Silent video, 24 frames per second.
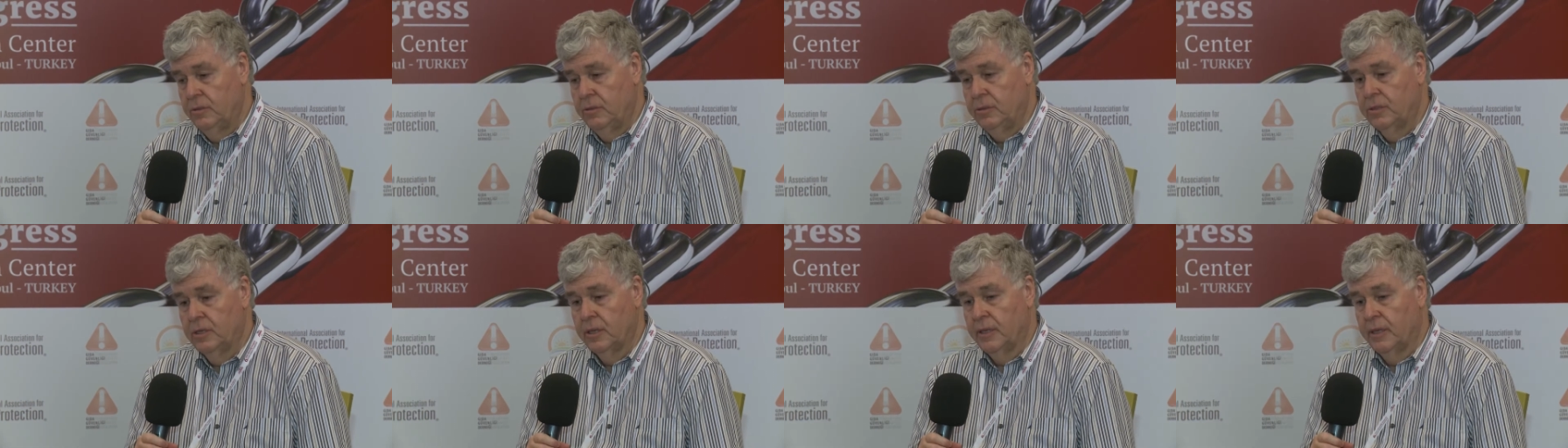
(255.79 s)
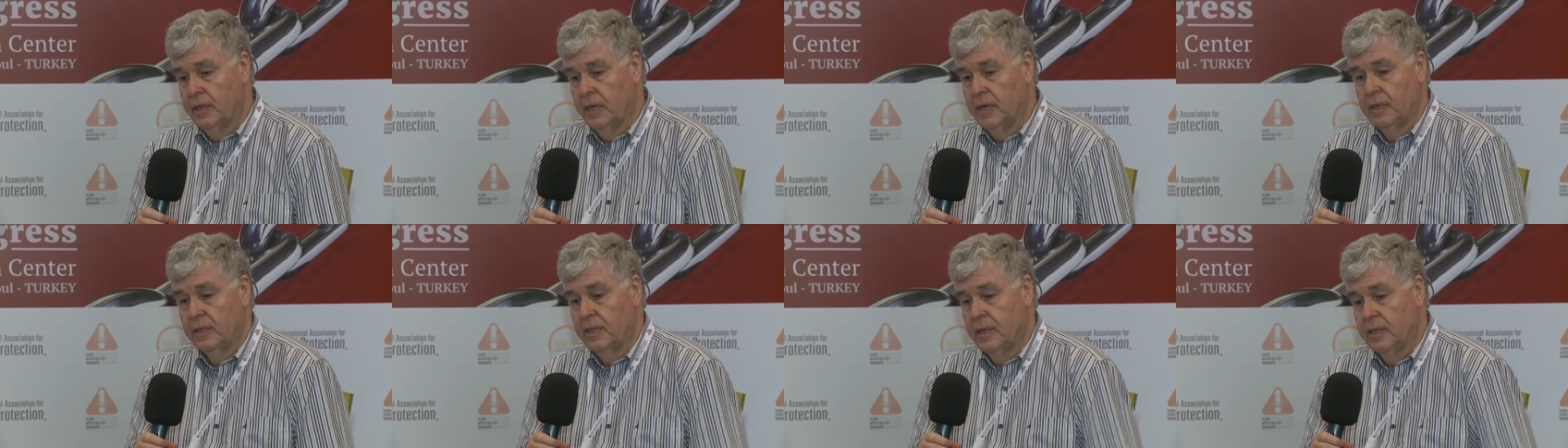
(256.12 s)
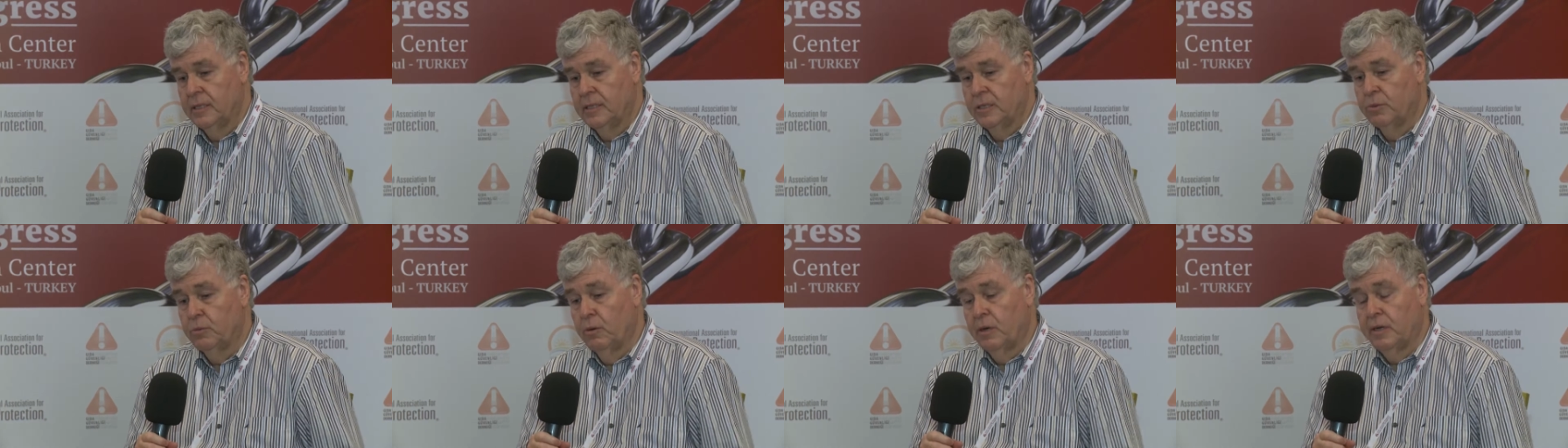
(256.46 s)
So that
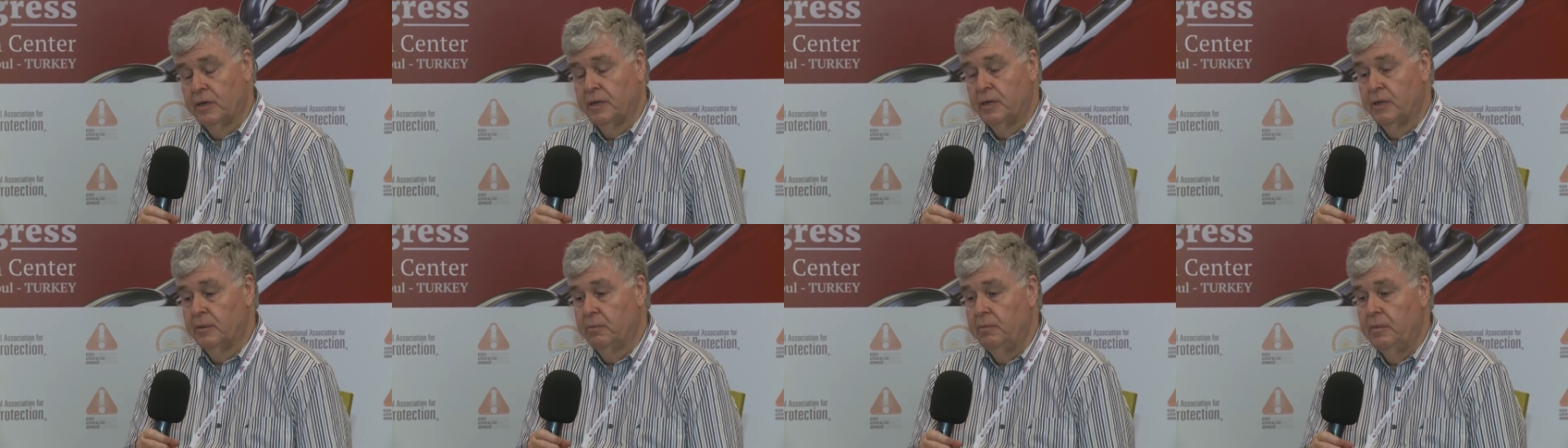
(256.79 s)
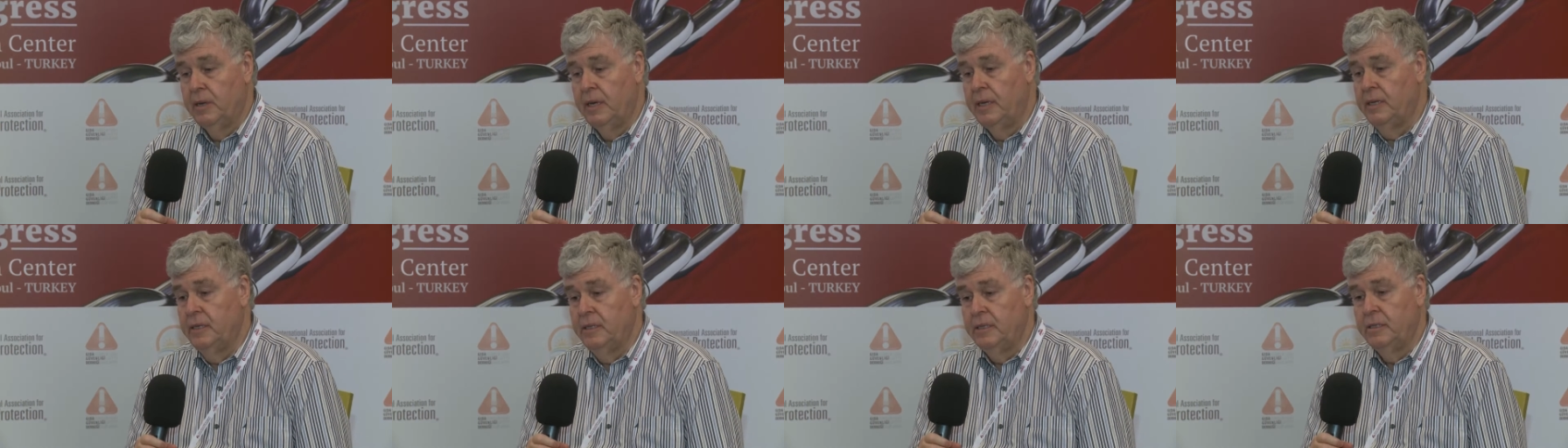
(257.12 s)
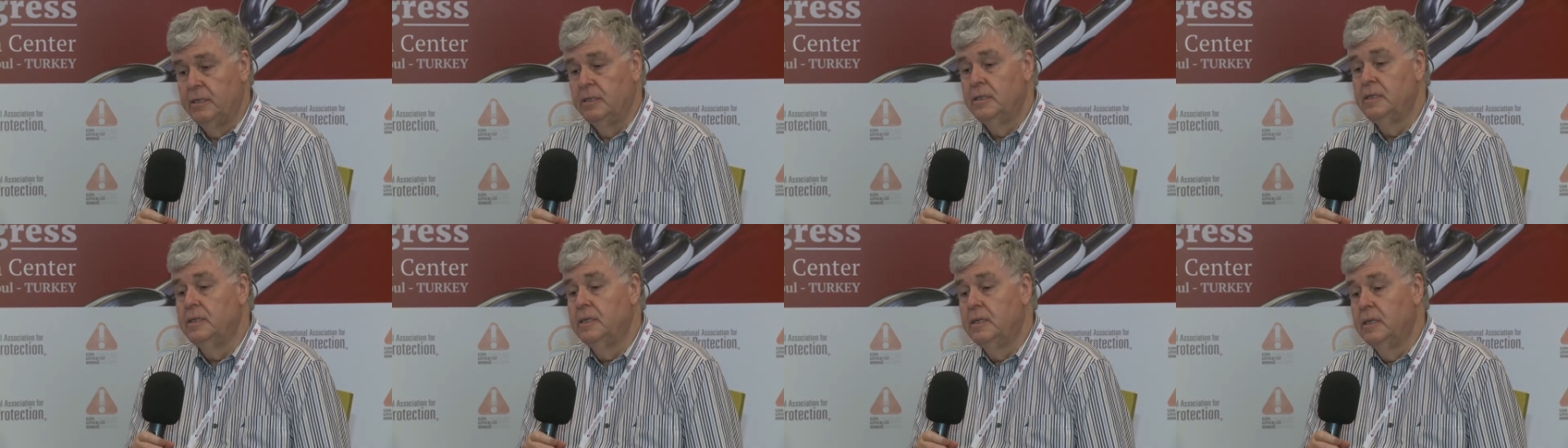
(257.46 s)
that's one of the main
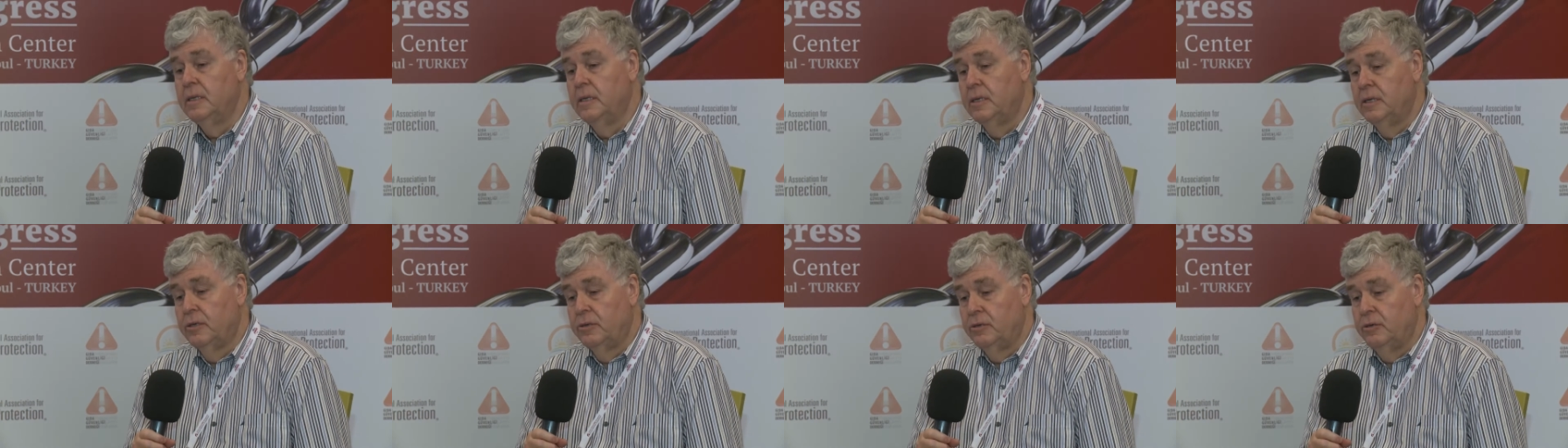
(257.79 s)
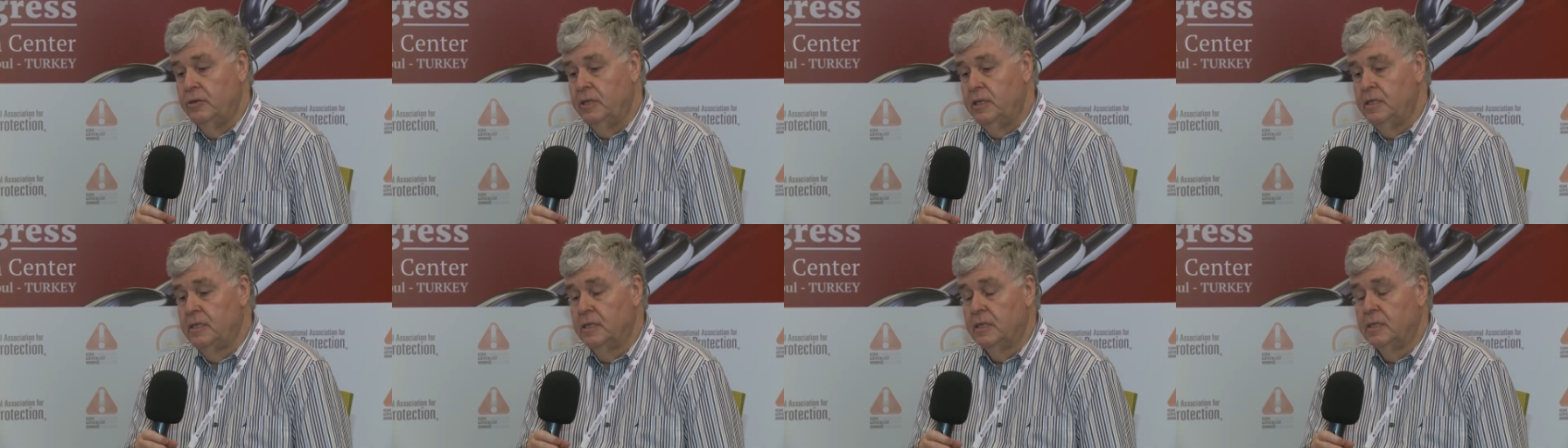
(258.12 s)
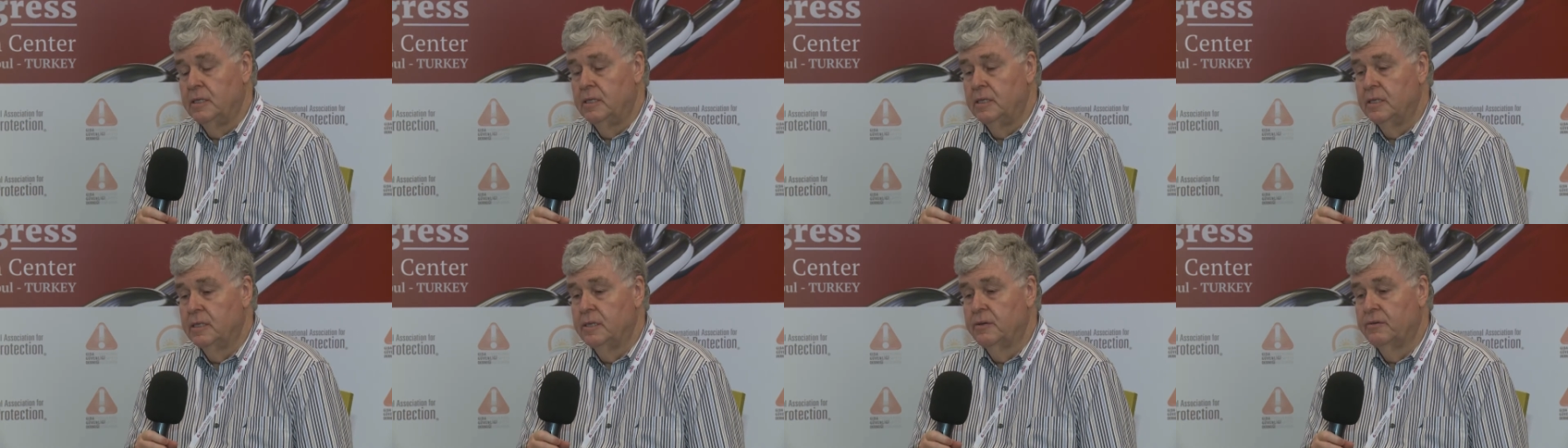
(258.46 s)

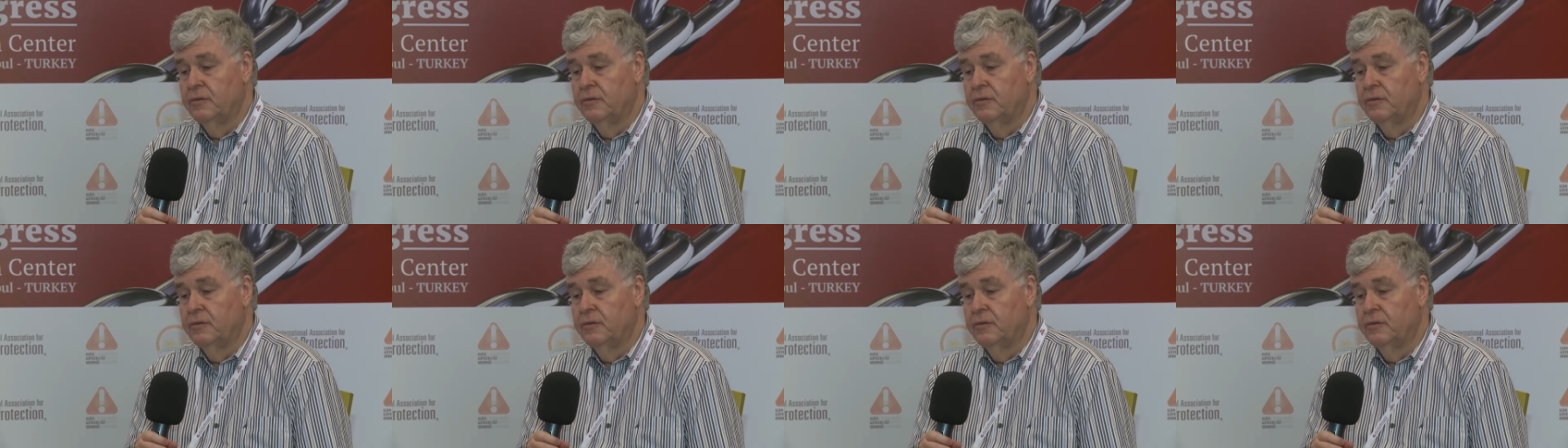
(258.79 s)
reasons